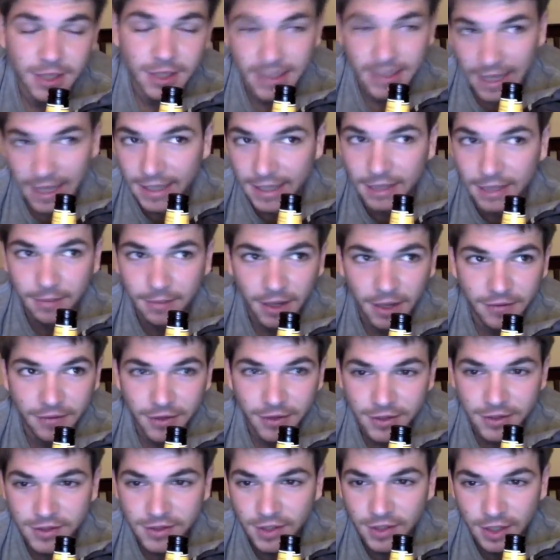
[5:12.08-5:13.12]
negated by
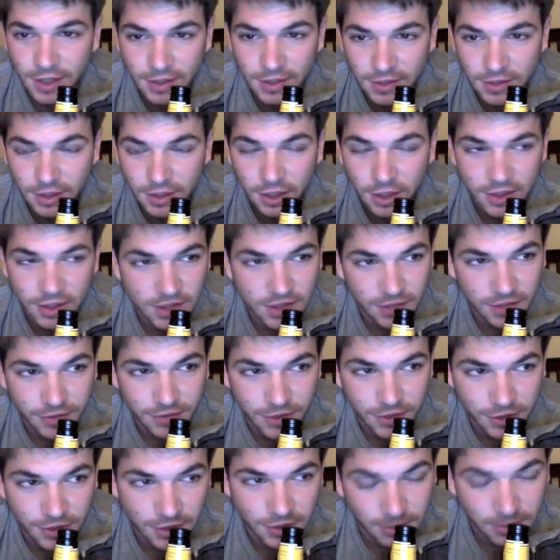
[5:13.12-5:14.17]
various things, and Card of Safe
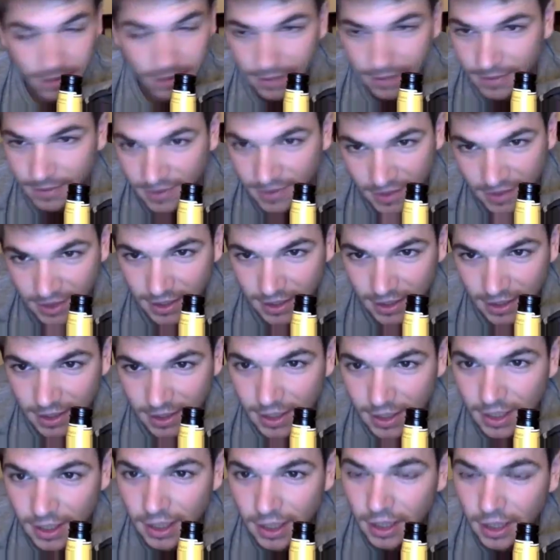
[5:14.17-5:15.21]
Return can be
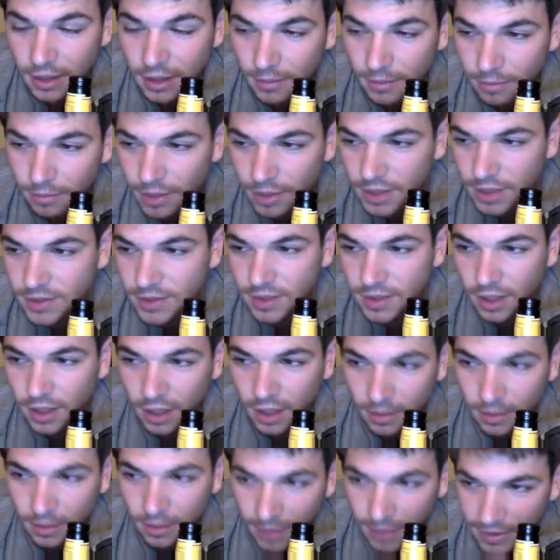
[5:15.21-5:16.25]
MST'd. But
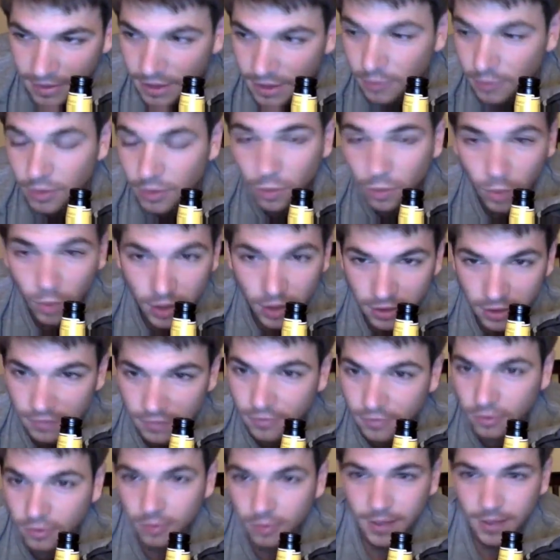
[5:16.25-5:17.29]
I think with one in the
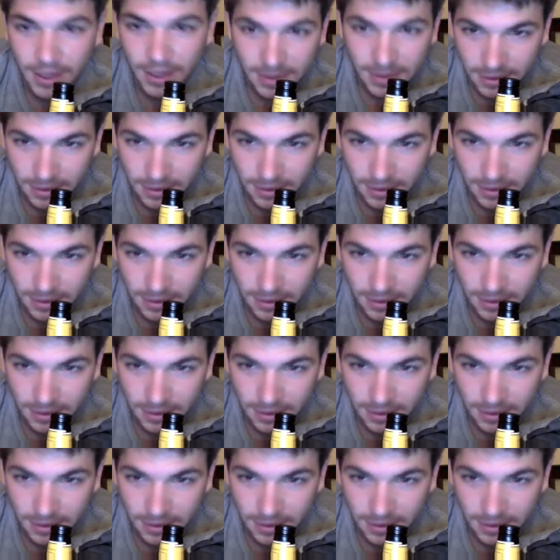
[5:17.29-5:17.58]
format, I